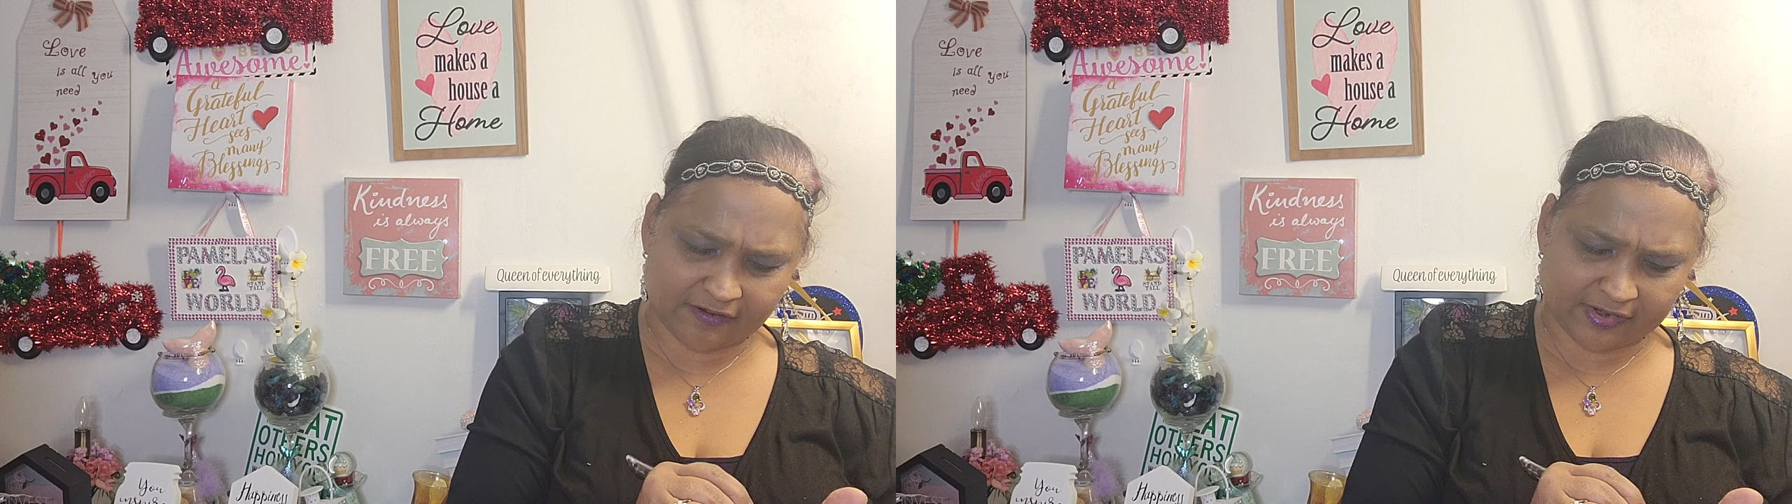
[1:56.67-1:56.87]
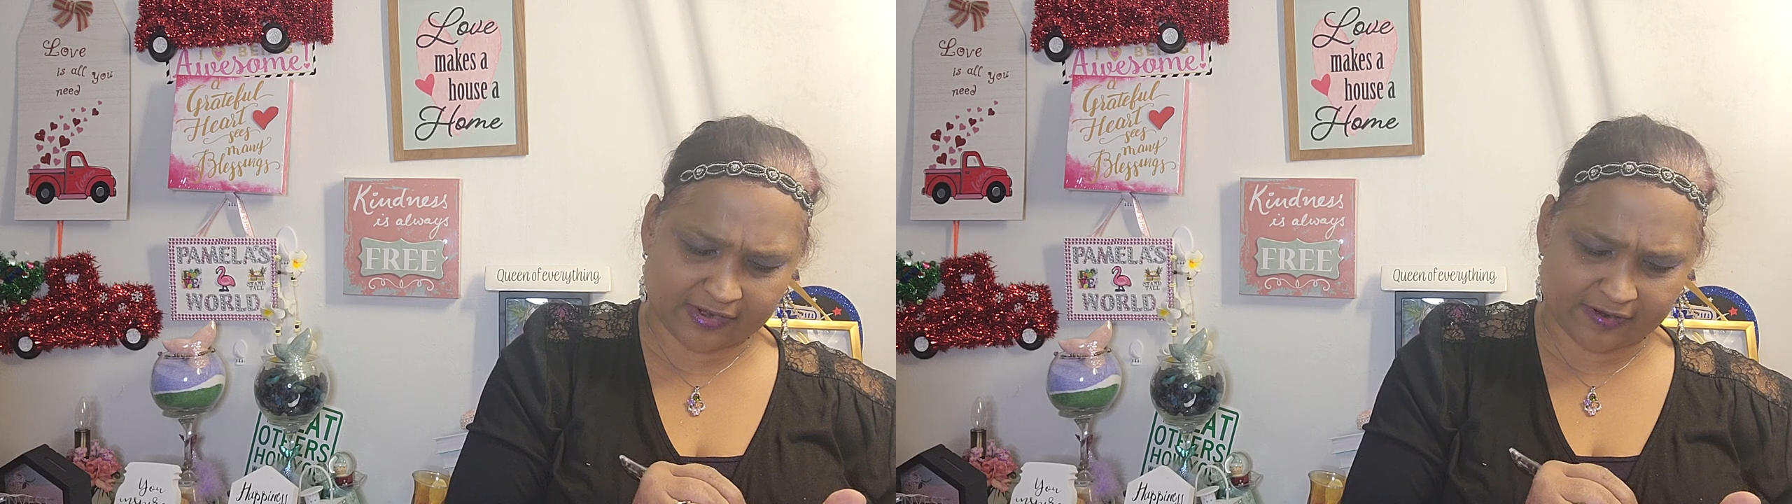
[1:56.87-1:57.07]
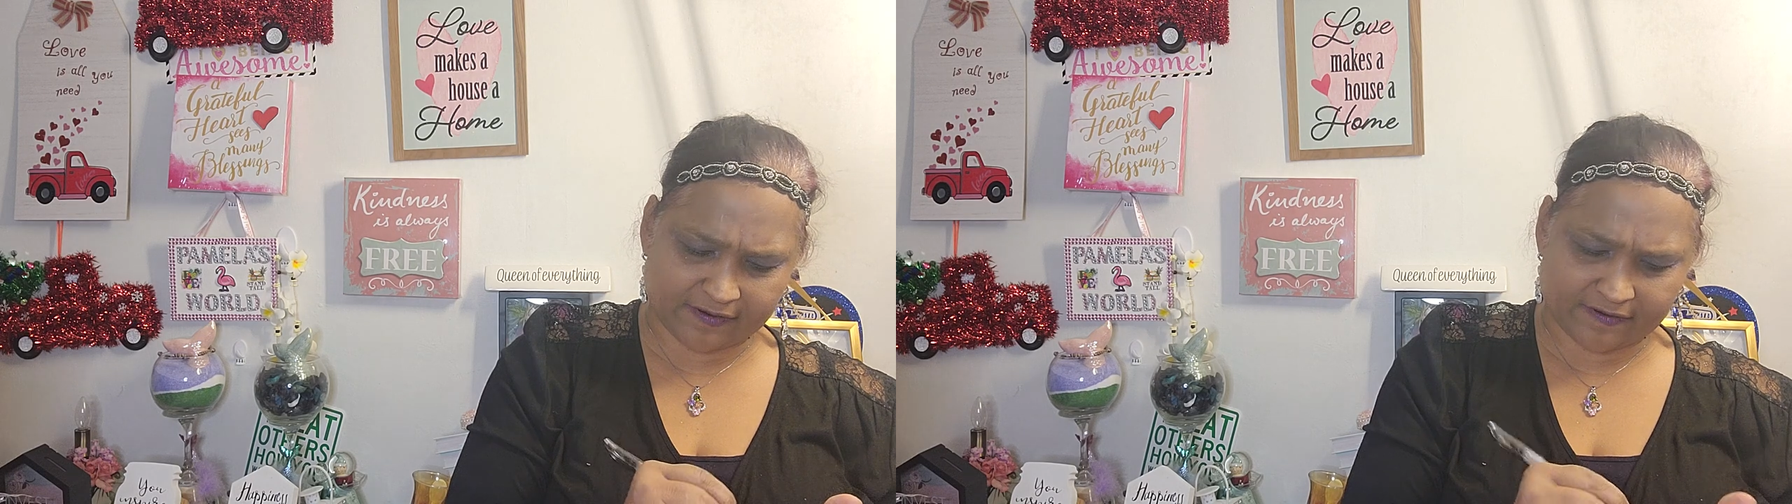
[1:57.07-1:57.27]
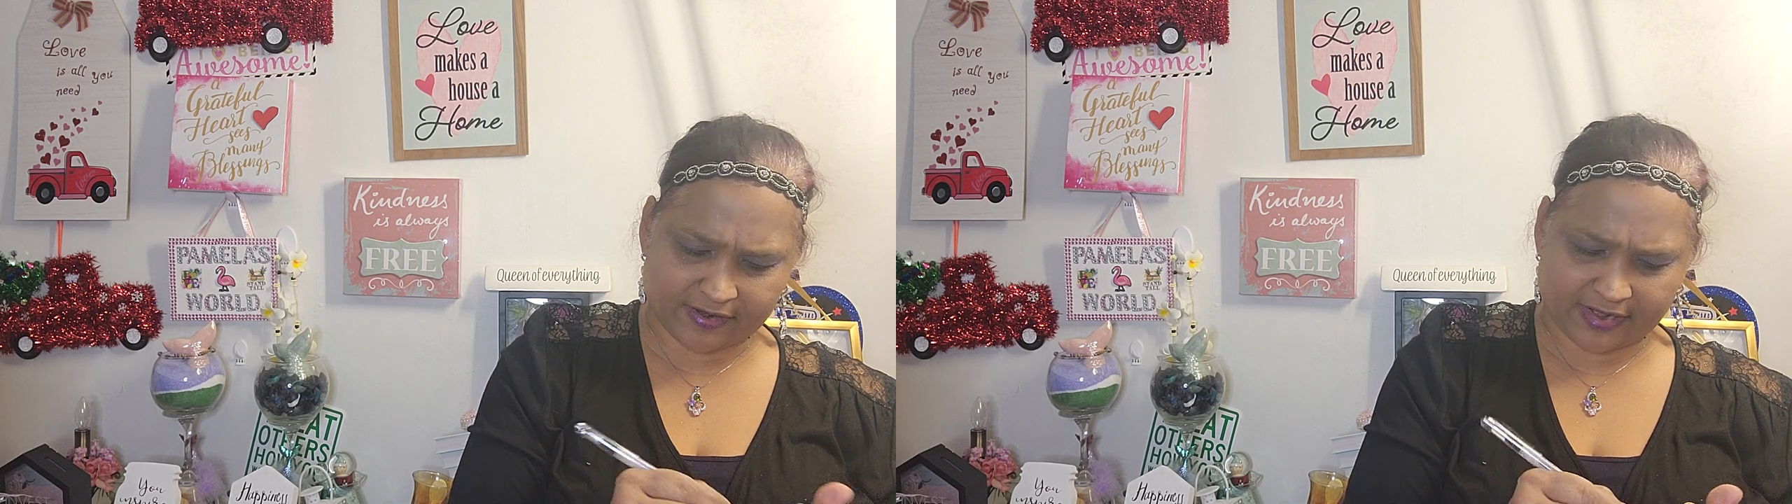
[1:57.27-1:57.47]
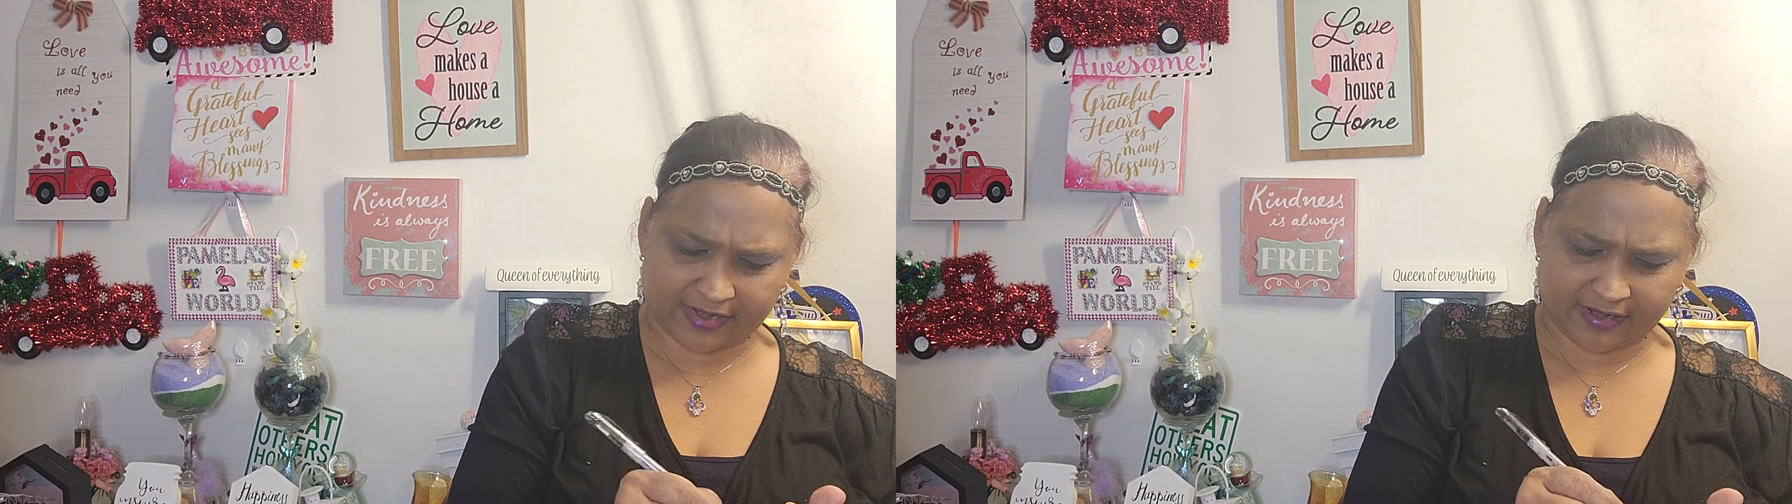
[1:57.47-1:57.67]
Okay,
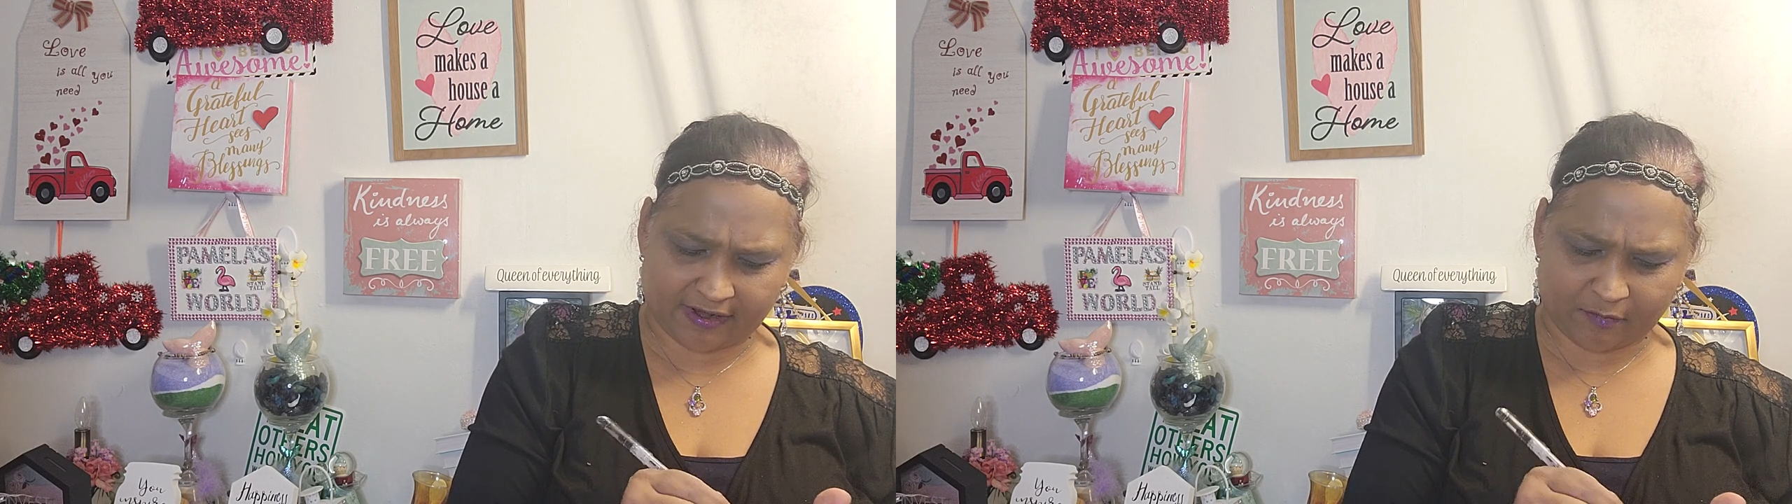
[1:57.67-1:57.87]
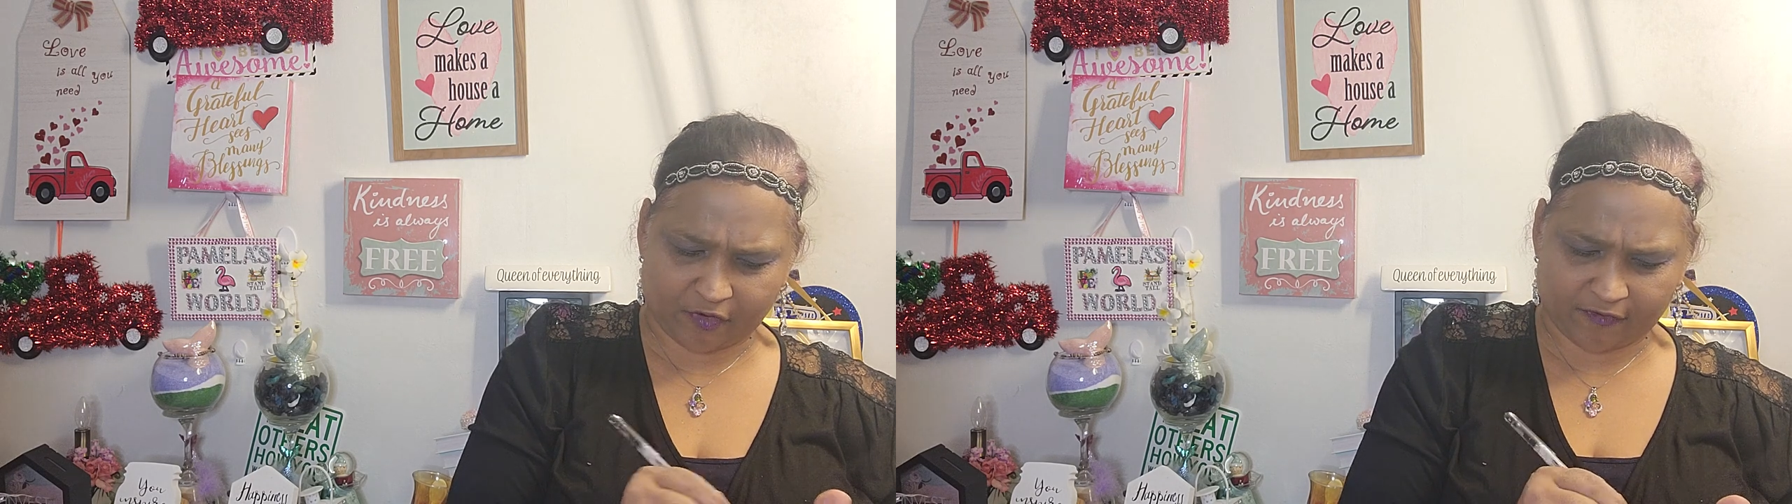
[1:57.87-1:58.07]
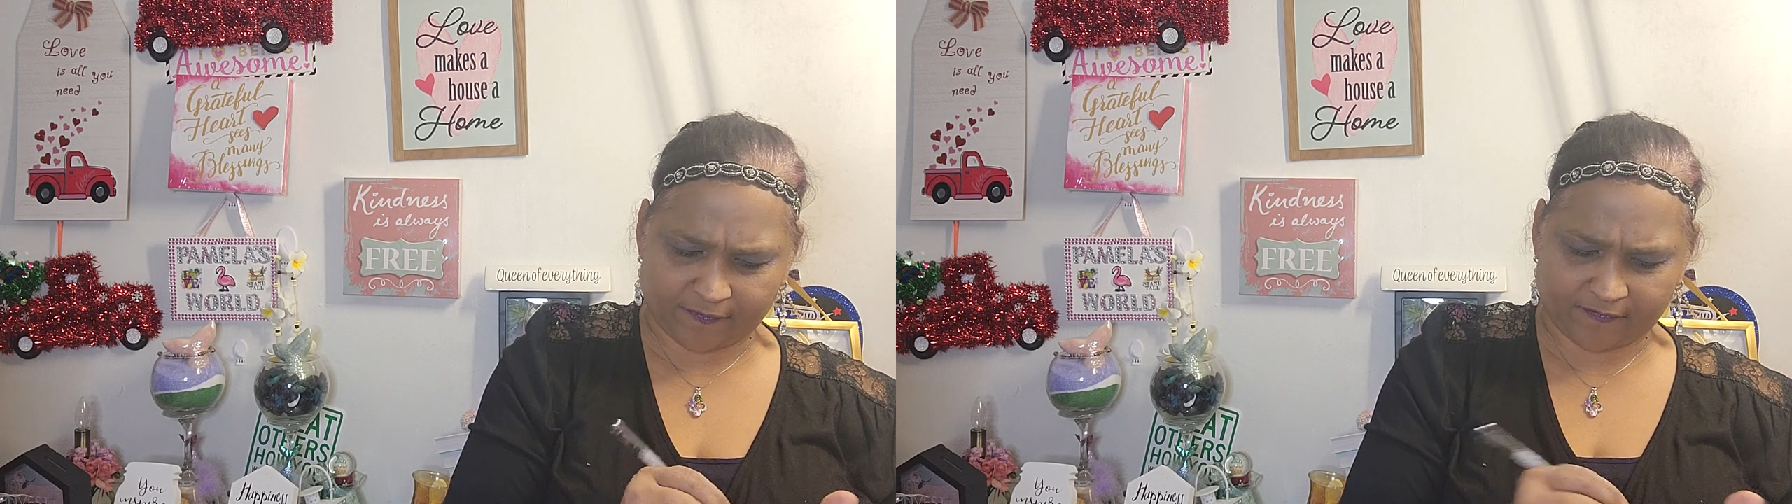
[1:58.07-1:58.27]
okay, come on.